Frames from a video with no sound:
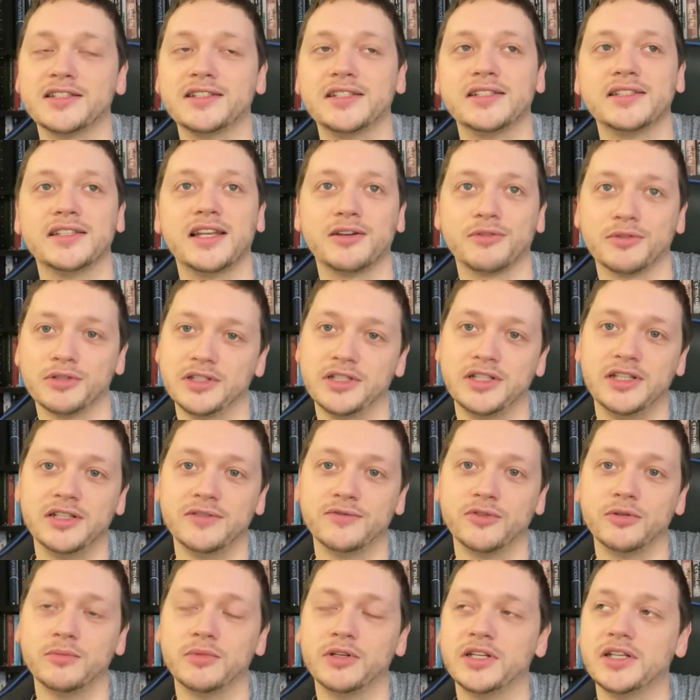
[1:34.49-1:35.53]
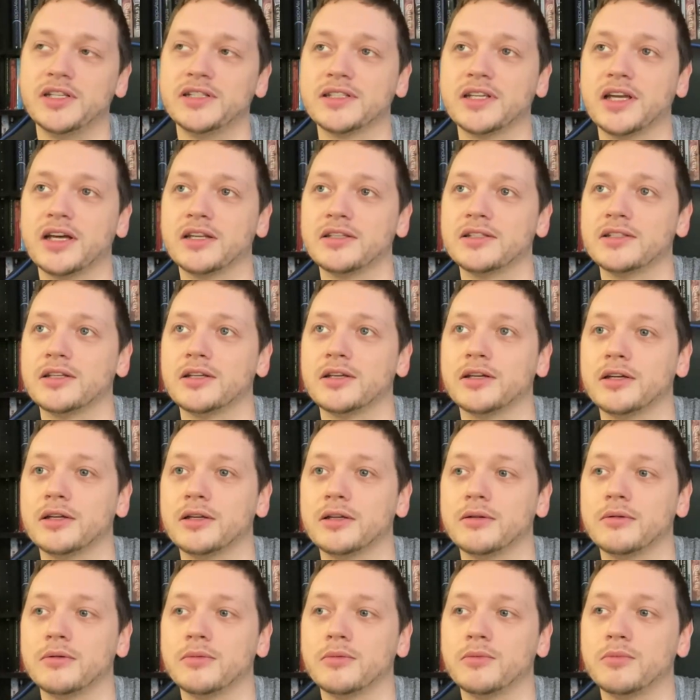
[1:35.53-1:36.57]
He's not really evil, but he's got
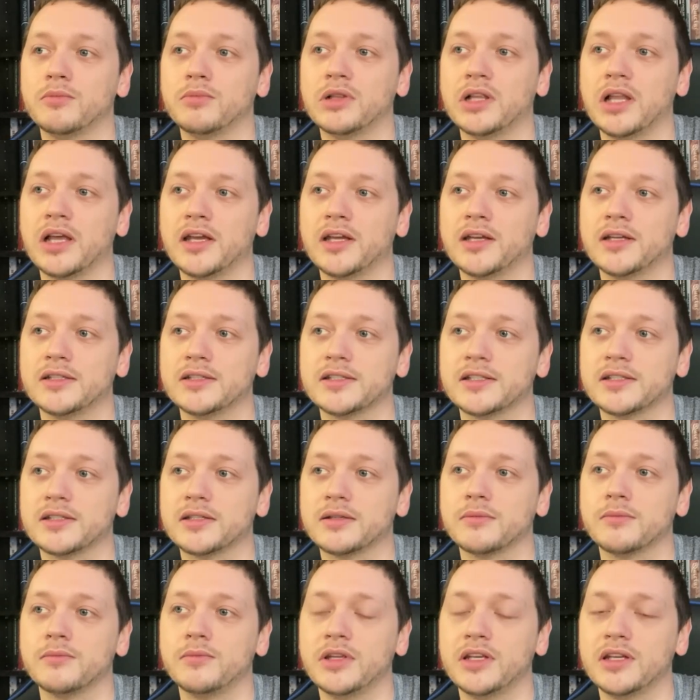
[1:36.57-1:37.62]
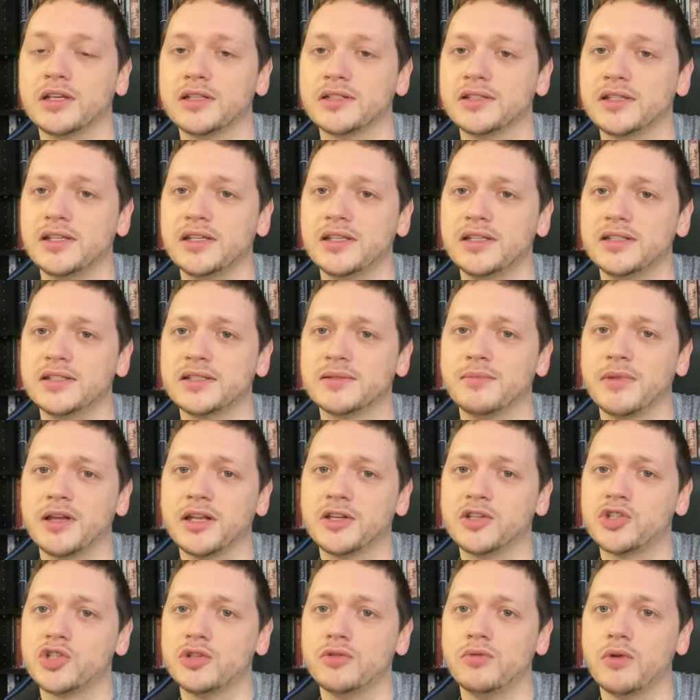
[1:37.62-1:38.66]
plans because he's
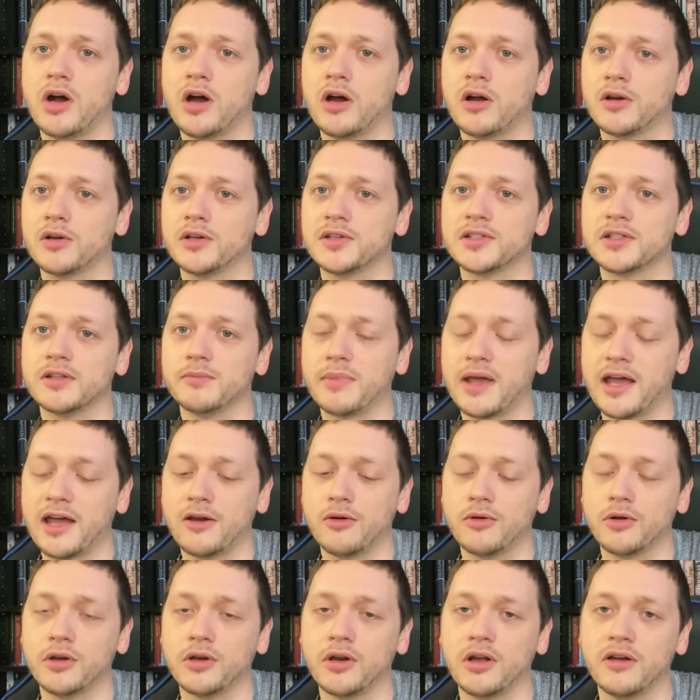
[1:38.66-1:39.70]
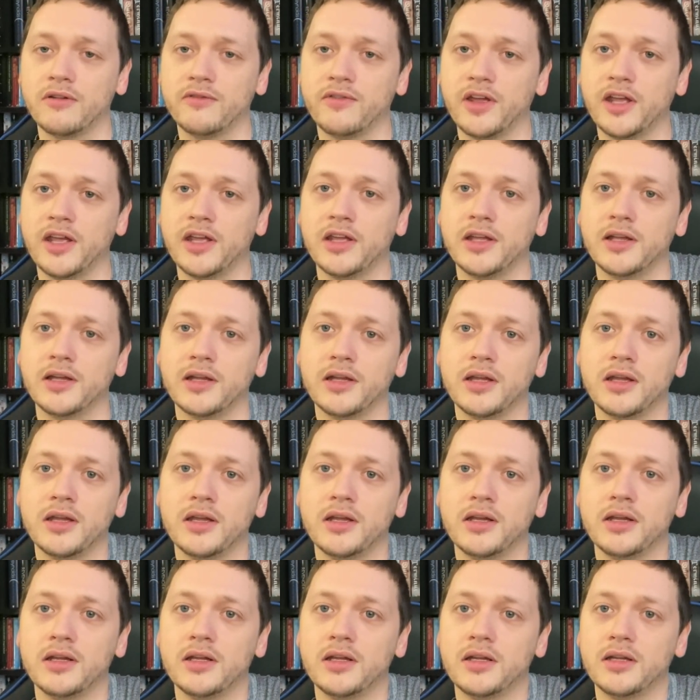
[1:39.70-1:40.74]
managed to harness the power of a
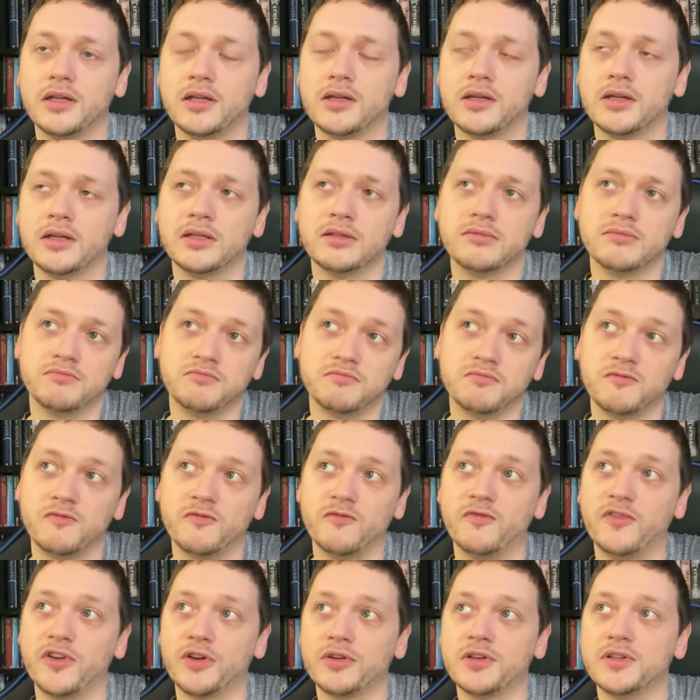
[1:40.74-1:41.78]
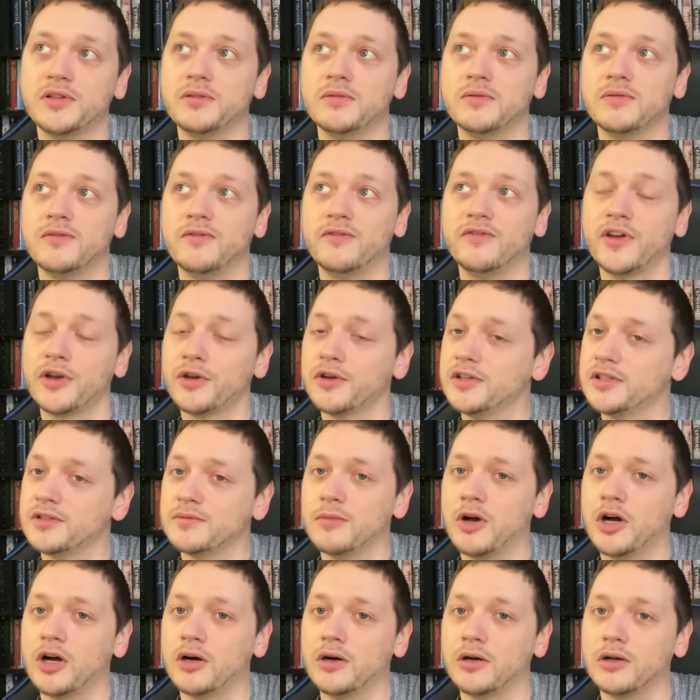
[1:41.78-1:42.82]
very, very
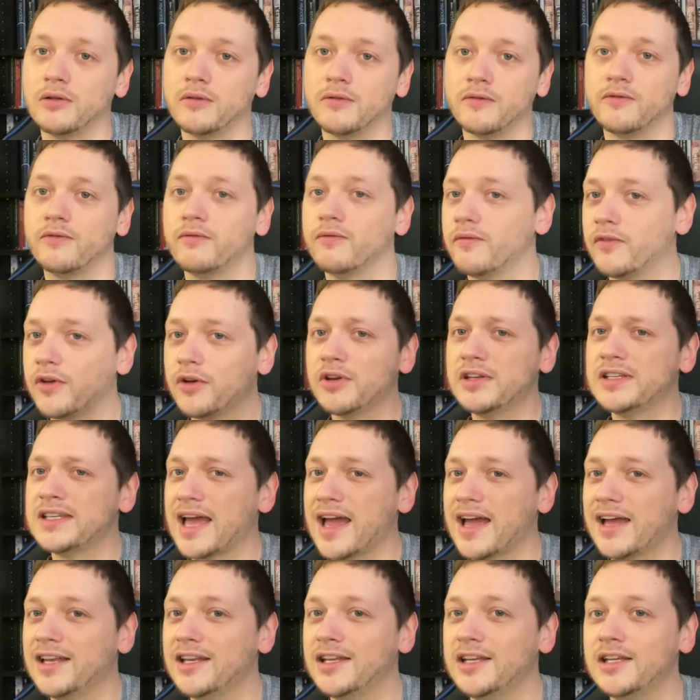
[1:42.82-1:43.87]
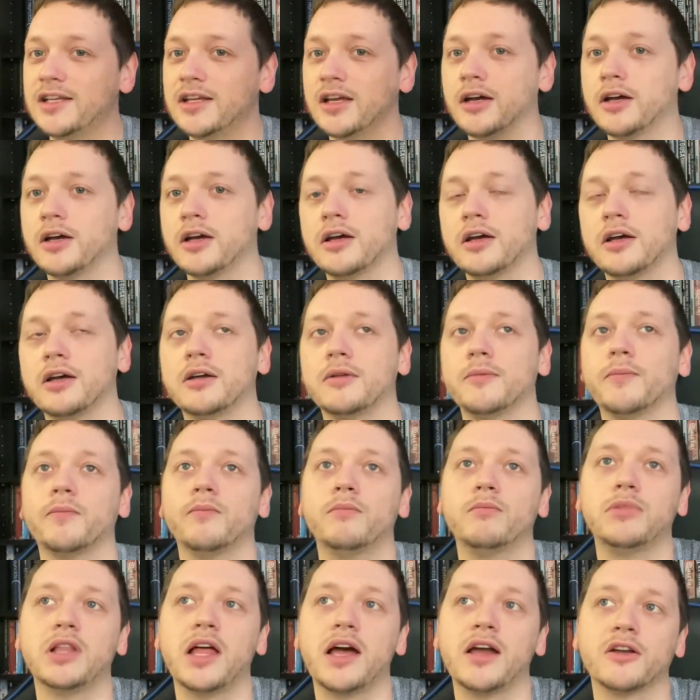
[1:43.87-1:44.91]
small, very tiny
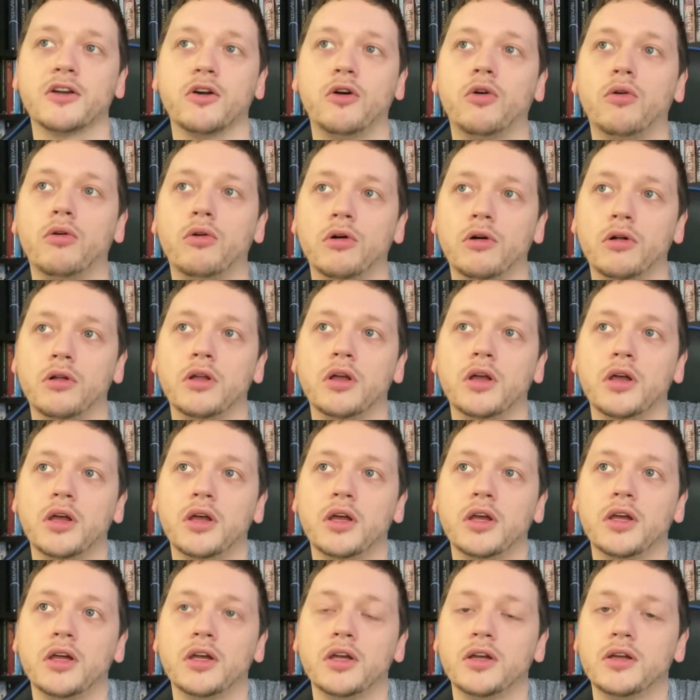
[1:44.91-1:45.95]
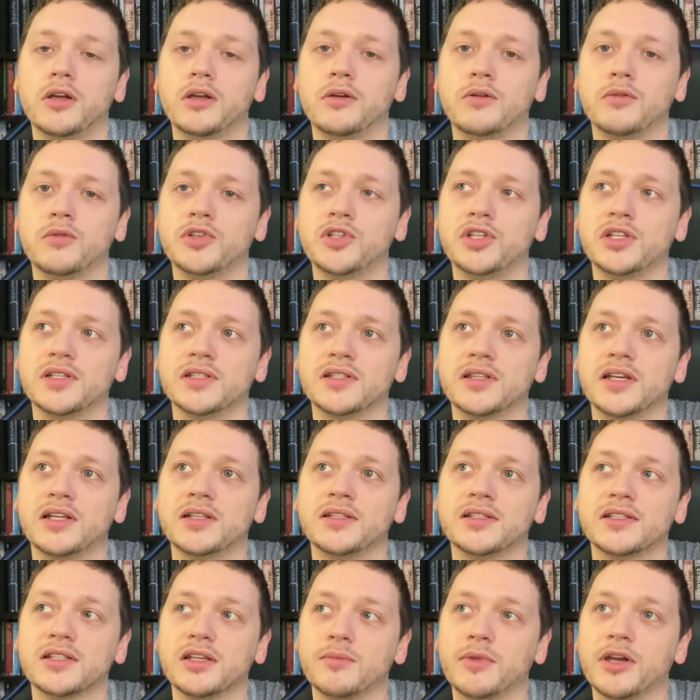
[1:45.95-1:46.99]
black hole, which he has then
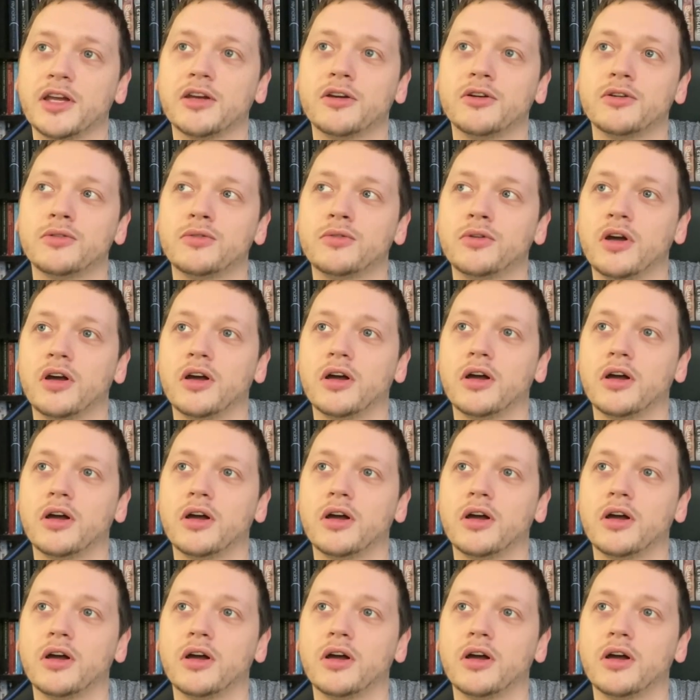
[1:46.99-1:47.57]
somehow